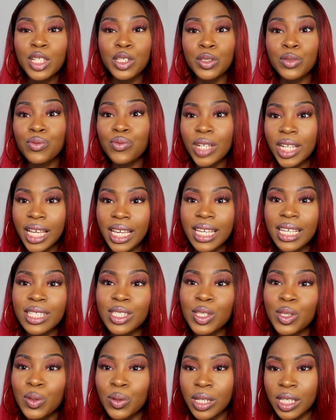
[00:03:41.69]
Just relate
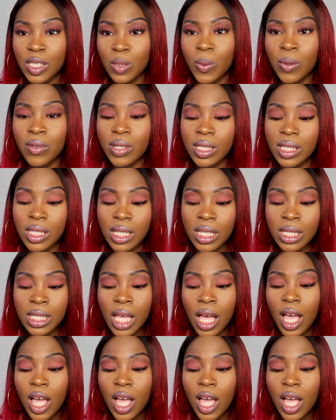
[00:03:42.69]
it to your experiences.